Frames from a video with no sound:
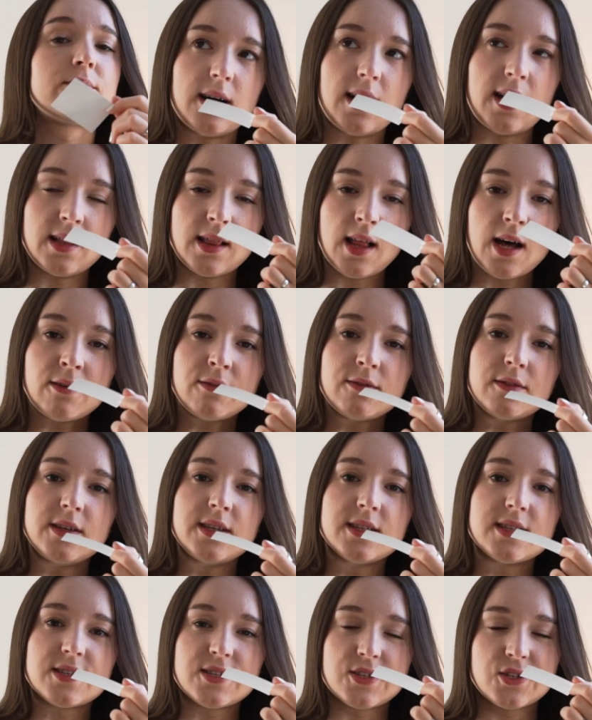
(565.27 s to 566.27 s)
I love
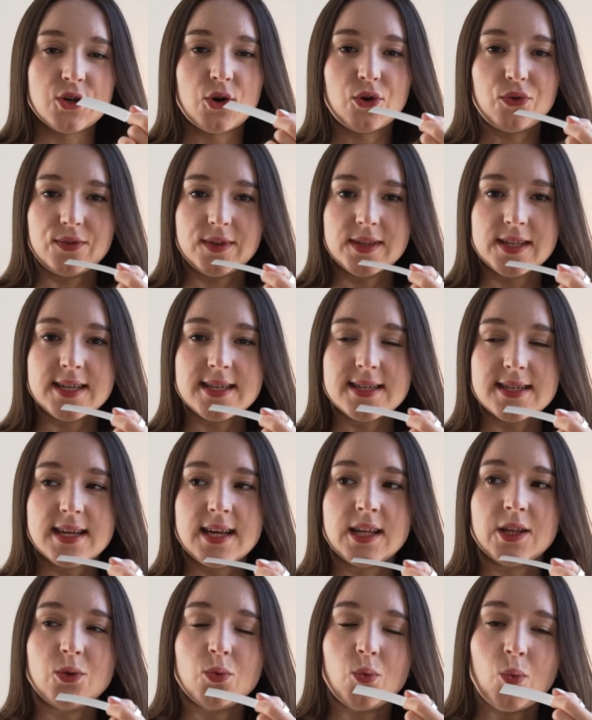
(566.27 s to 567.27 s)
its softness
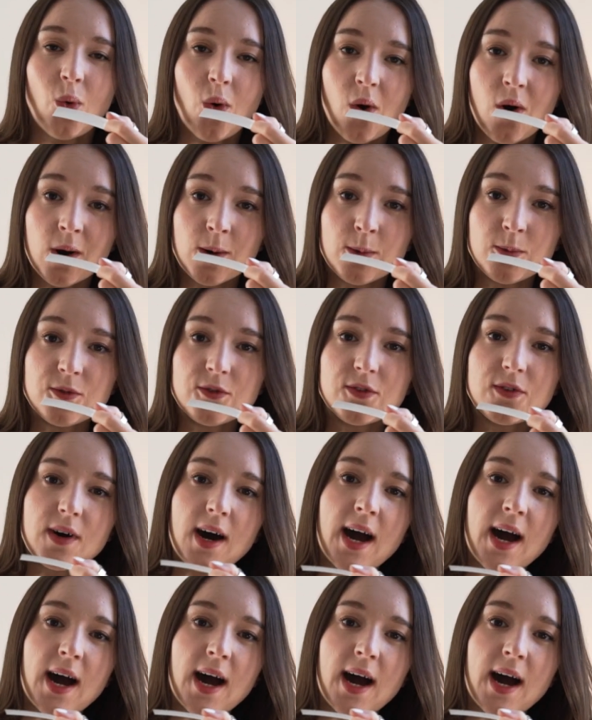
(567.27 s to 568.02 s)
and warmth.